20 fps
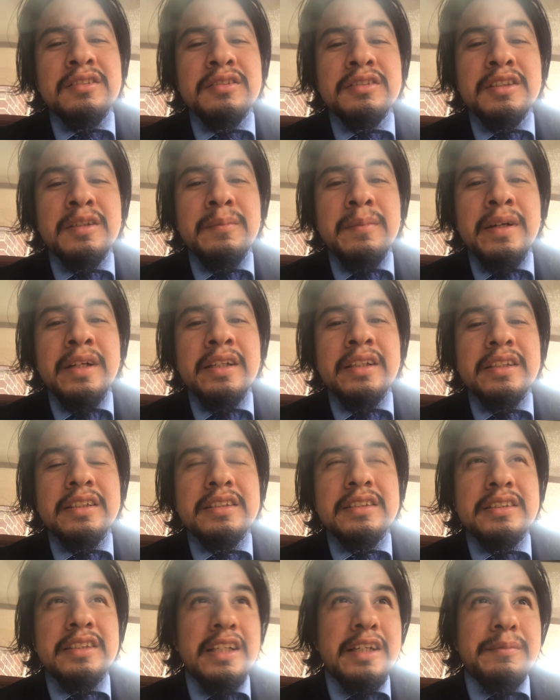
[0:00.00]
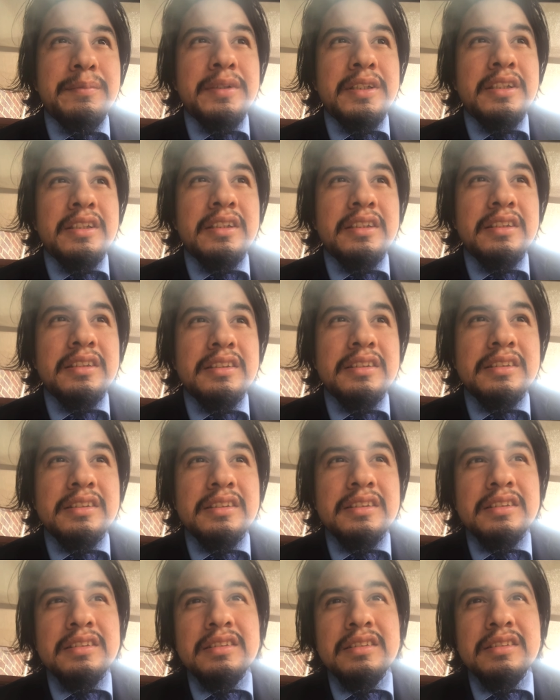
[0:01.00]
to somebody, it's not
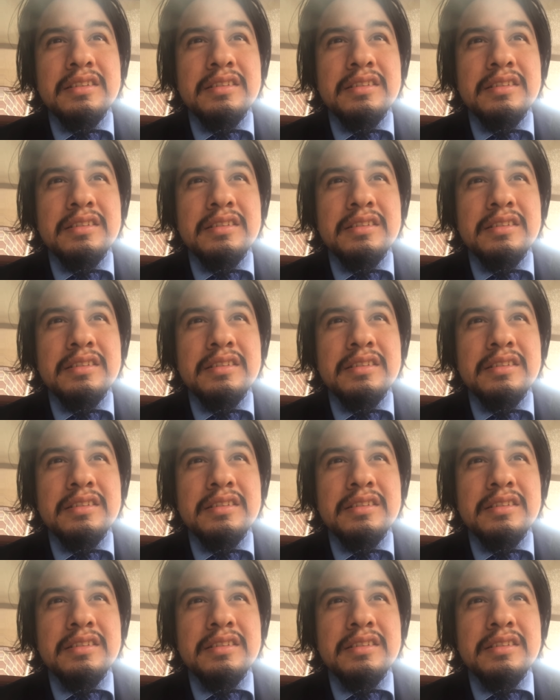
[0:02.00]
because